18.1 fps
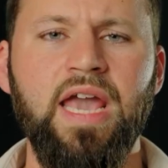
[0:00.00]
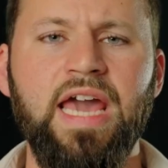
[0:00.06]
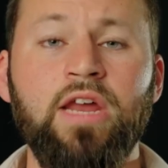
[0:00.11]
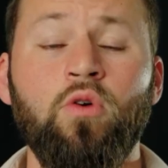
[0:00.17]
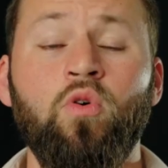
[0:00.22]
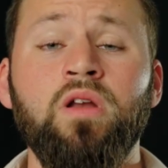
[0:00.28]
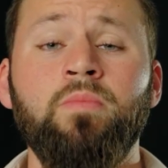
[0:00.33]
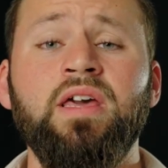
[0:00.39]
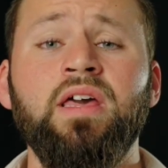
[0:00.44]
And I
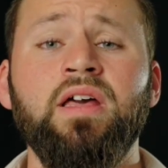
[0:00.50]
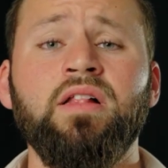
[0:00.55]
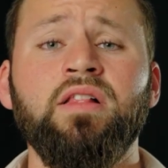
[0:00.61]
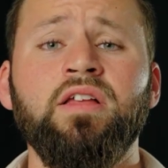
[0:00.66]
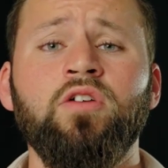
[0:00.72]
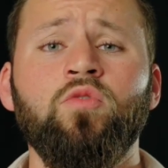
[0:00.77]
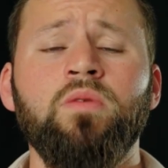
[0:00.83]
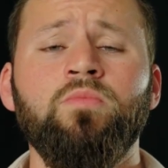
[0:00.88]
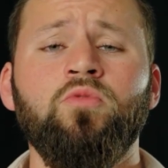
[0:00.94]
want to make it
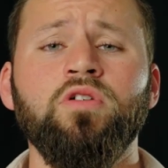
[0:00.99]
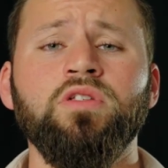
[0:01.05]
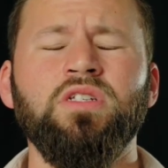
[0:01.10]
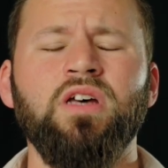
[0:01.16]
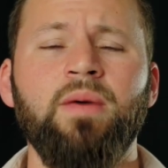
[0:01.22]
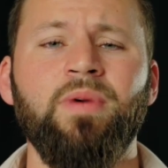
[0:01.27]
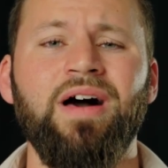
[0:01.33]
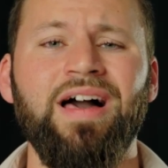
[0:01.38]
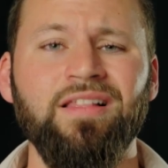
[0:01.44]
clear one more
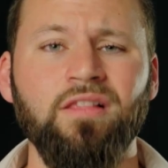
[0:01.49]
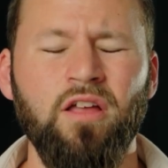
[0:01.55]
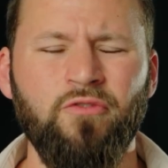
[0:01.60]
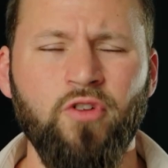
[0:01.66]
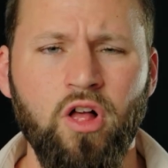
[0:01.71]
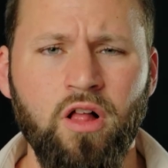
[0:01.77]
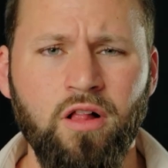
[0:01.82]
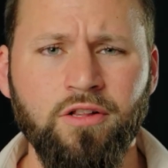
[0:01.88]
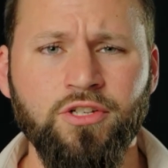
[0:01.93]
time, I love
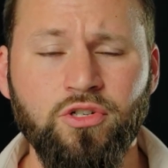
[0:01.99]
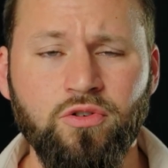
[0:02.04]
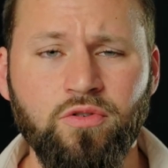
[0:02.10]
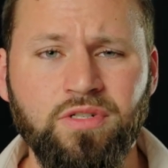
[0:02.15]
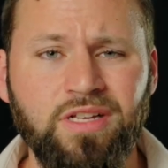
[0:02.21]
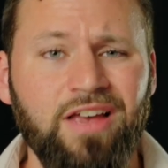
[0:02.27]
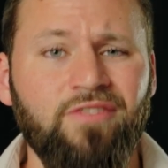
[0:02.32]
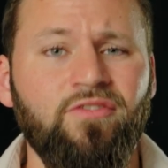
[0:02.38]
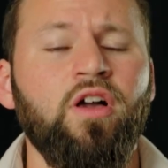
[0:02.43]
all
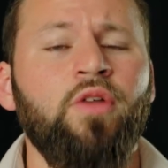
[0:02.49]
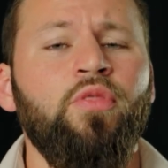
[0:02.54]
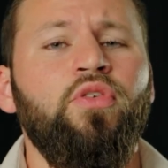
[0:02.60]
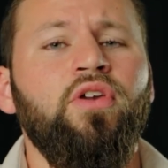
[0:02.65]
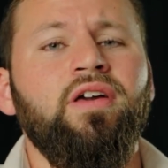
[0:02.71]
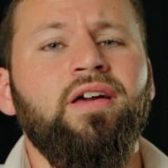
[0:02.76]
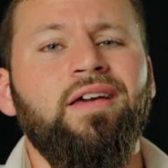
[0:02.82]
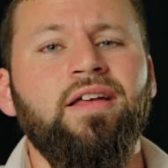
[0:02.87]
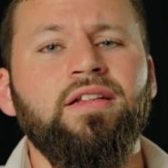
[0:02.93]
Jews. I have
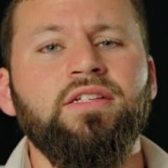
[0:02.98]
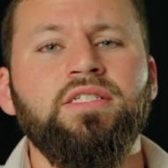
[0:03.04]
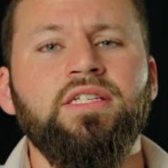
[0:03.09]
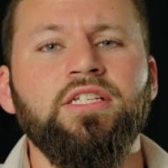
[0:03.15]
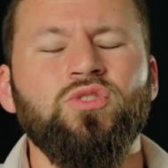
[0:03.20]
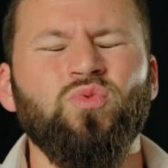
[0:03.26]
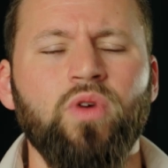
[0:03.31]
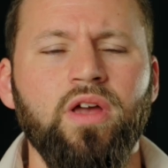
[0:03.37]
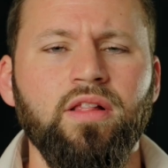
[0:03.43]
nothing against
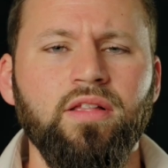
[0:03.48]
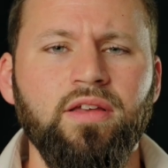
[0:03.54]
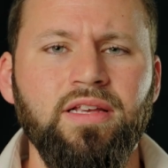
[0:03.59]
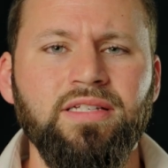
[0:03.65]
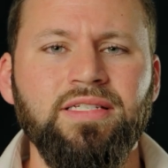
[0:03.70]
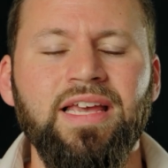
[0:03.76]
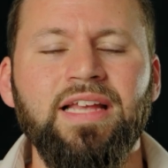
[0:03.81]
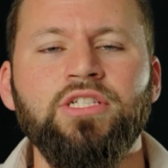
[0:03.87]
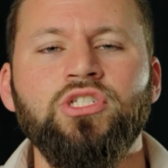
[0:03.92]

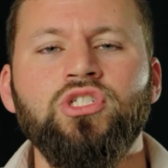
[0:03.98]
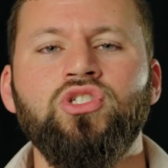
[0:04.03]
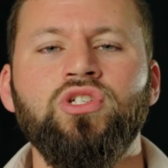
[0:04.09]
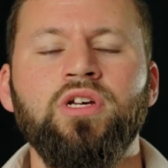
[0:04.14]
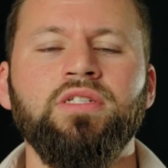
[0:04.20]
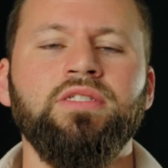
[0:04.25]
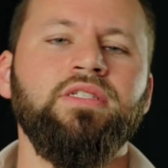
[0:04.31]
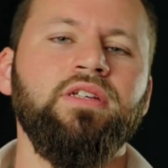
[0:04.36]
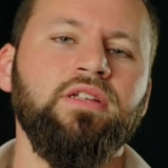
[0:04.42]
Israelis. It's
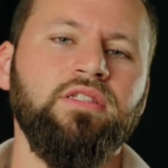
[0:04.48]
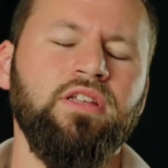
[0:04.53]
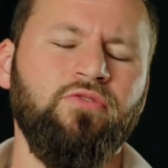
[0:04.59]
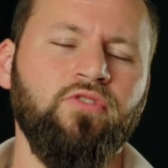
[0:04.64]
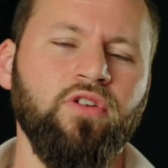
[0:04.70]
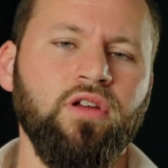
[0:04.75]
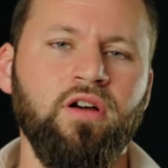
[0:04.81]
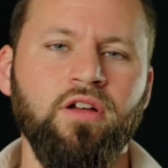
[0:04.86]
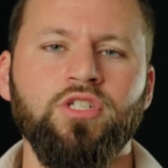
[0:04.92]
just a
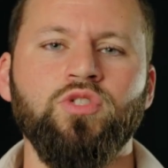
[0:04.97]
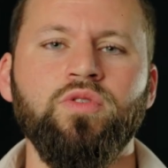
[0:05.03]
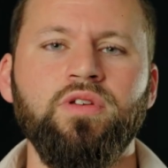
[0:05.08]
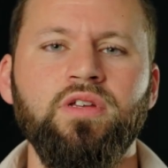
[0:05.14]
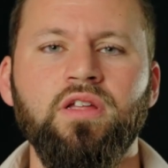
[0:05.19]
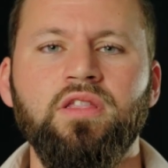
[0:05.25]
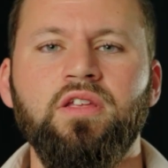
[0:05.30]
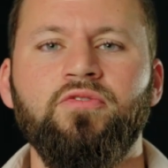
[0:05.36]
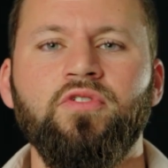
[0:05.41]
different country,
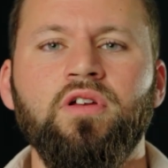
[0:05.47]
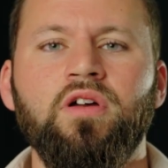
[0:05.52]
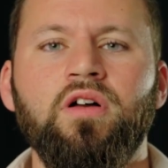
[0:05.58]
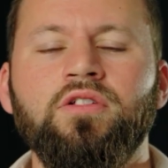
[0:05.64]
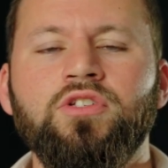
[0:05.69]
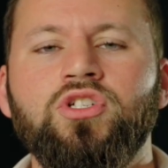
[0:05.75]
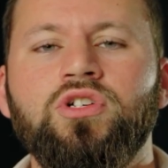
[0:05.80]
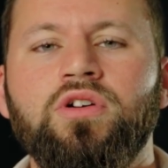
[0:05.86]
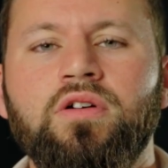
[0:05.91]
a different
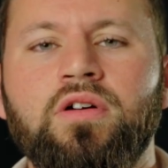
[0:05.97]
culture.